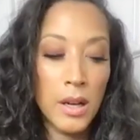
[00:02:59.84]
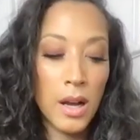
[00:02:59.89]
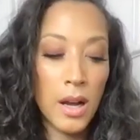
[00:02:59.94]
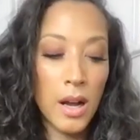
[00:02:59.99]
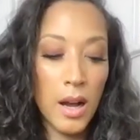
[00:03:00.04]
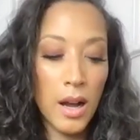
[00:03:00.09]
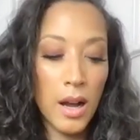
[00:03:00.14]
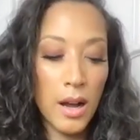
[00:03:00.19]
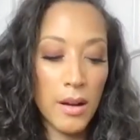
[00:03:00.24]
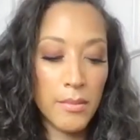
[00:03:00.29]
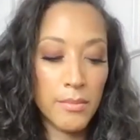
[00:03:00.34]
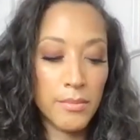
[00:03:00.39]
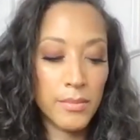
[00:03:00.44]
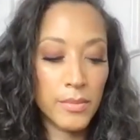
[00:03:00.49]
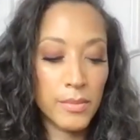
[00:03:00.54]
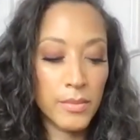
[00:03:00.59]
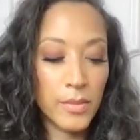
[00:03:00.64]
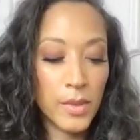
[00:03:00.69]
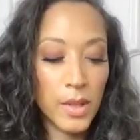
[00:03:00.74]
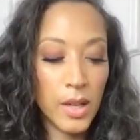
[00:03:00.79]

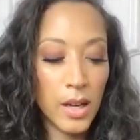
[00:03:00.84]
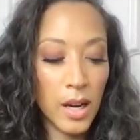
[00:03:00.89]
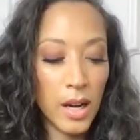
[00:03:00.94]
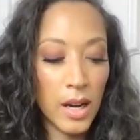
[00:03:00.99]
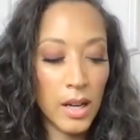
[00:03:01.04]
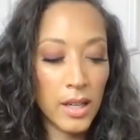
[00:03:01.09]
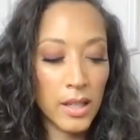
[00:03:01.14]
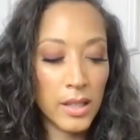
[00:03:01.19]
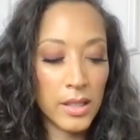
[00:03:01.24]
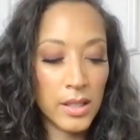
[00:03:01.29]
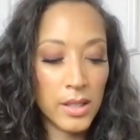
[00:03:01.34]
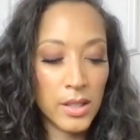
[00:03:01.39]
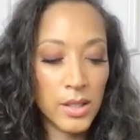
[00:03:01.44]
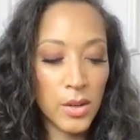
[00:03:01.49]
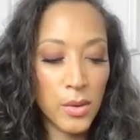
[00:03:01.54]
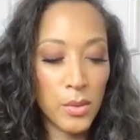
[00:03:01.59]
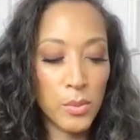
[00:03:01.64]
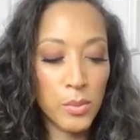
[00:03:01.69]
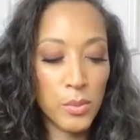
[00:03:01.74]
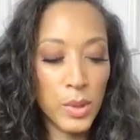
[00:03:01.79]
um you
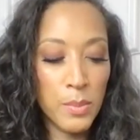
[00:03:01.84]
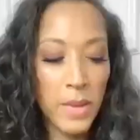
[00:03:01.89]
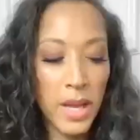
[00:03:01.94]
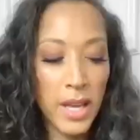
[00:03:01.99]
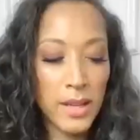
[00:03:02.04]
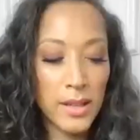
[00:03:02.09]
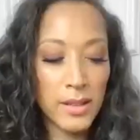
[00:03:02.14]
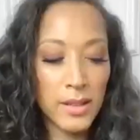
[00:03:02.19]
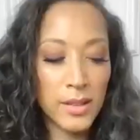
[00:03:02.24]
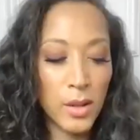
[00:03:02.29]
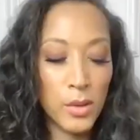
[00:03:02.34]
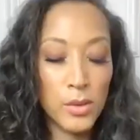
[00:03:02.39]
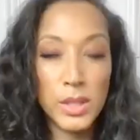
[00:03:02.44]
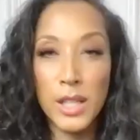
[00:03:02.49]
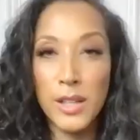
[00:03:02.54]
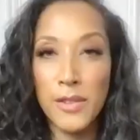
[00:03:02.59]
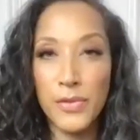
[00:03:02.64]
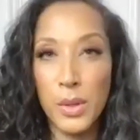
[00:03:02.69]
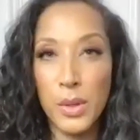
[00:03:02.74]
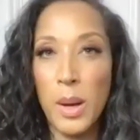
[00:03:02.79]
know we make only
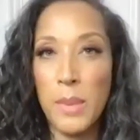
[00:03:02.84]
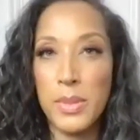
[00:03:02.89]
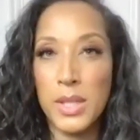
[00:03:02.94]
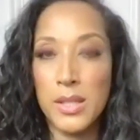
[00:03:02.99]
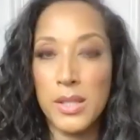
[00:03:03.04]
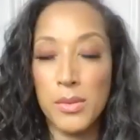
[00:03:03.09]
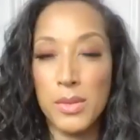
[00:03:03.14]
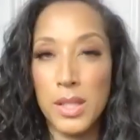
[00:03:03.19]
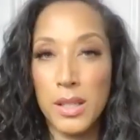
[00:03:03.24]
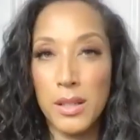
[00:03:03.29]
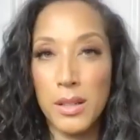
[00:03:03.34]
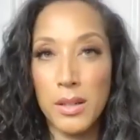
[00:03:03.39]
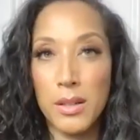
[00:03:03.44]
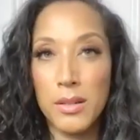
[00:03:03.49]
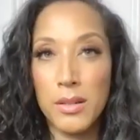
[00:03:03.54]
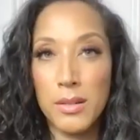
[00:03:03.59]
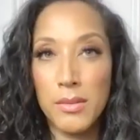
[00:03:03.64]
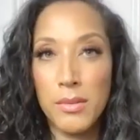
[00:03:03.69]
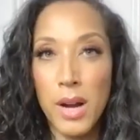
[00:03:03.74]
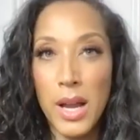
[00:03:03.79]
a few episodes a year
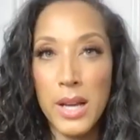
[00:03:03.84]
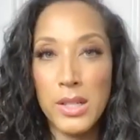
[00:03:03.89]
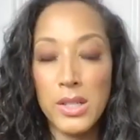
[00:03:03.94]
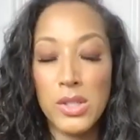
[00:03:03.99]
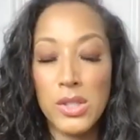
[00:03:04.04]
right?